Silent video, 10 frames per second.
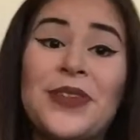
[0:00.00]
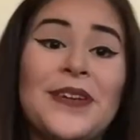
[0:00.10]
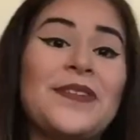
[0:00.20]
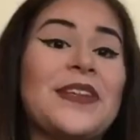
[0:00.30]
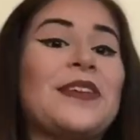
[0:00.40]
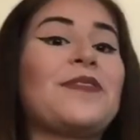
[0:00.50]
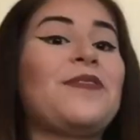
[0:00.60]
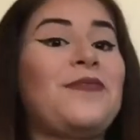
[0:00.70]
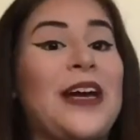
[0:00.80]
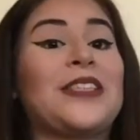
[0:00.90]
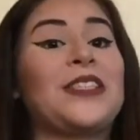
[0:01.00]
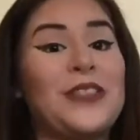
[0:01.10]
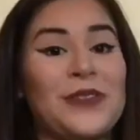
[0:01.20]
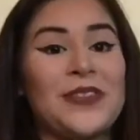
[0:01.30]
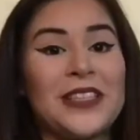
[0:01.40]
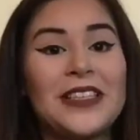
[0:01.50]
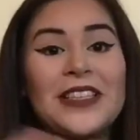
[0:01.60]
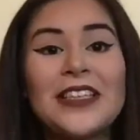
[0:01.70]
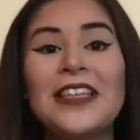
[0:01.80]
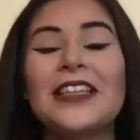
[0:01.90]
love love Fashion Nova
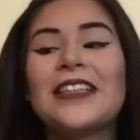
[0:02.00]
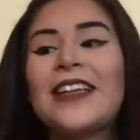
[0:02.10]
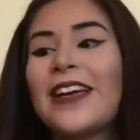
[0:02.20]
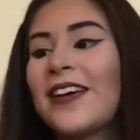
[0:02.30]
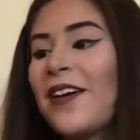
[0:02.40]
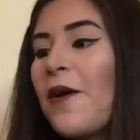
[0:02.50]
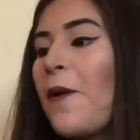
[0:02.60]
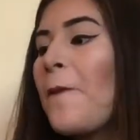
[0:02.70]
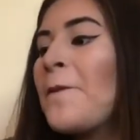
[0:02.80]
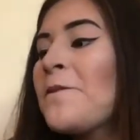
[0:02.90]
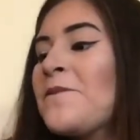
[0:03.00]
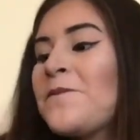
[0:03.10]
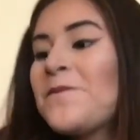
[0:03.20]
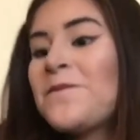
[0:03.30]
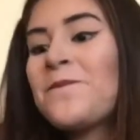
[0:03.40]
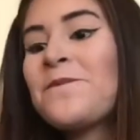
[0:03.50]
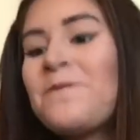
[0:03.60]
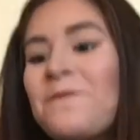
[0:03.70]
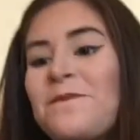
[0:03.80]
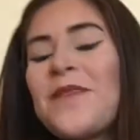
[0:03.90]
like
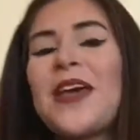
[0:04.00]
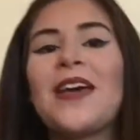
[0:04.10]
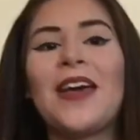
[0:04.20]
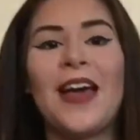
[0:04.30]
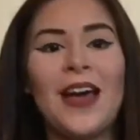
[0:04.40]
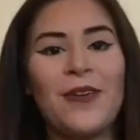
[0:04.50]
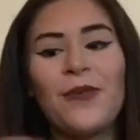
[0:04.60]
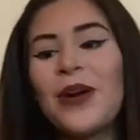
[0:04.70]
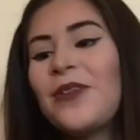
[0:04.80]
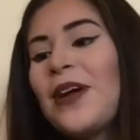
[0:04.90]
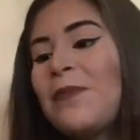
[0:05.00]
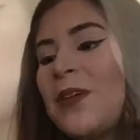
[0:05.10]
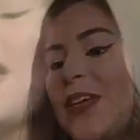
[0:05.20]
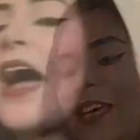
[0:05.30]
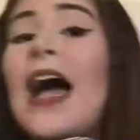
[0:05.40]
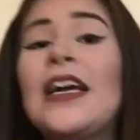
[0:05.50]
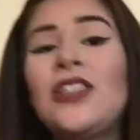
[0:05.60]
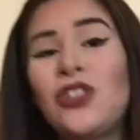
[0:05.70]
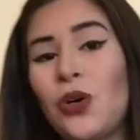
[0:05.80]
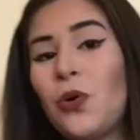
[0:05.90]
hmm where do I begin? I
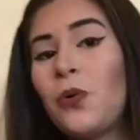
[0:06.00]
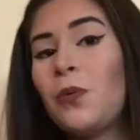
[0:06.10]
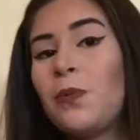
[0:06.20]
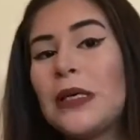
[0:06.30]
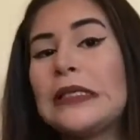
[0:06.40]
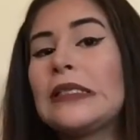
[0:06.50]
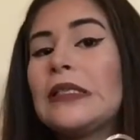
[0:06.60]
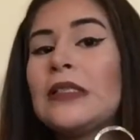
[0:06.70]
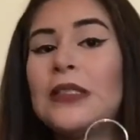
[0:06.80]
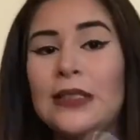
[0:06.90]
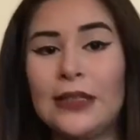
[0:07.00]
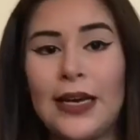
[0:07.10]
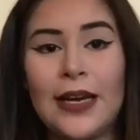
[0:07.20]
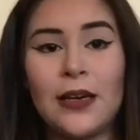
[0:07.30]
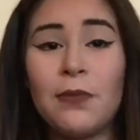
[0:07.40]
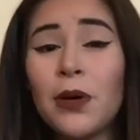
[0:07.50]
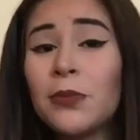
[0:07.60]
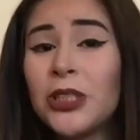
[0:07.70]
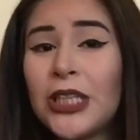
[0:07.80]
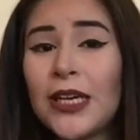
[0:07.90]
don't personally like
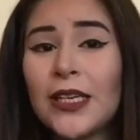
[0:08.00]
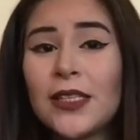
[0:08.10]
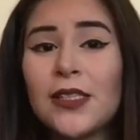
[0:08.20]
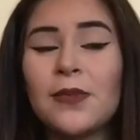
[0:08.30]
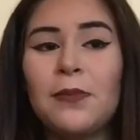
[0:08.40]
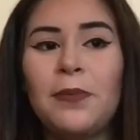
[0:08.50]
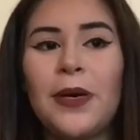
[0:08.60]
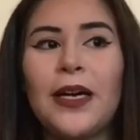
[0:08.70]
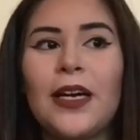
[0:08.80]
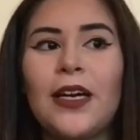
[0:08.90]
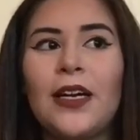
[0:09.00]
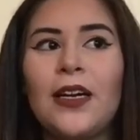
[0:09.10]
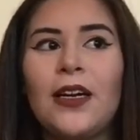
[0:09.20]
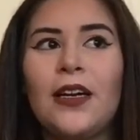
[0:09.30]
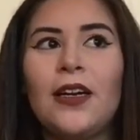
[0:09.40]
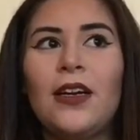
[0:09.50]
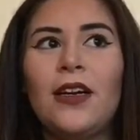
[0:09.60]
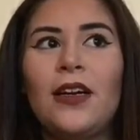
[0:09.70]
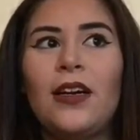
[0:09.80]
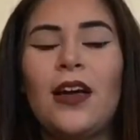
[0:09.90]
bomber jackets, but
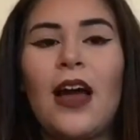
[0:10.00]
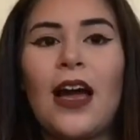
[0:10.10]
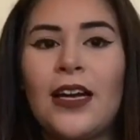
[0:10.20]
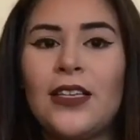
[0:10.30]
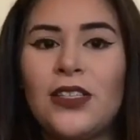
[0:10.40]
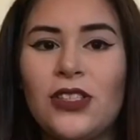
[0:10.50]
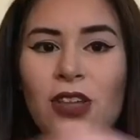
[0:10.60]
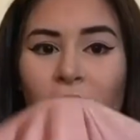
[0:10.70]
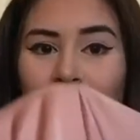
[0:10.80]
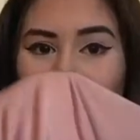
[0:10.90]
I saw